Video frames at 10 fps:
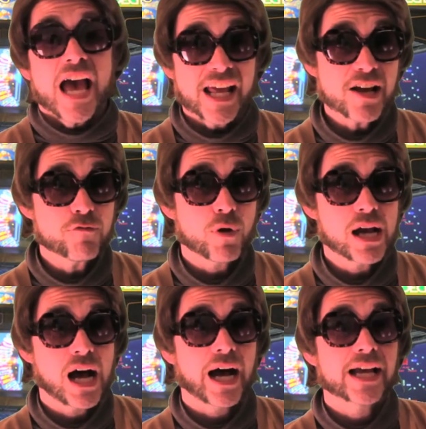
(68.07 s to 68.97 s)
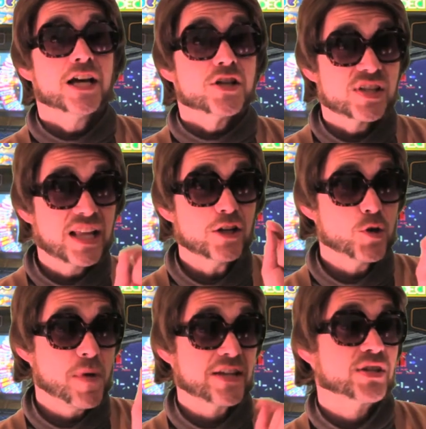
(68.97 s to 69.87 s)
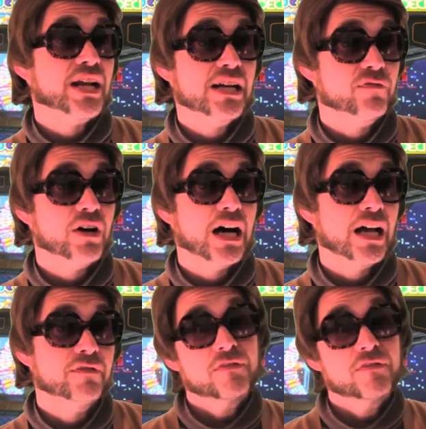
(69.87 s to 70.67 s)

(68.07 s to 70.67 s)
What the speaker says: And FYI, to Dungeon Master 95,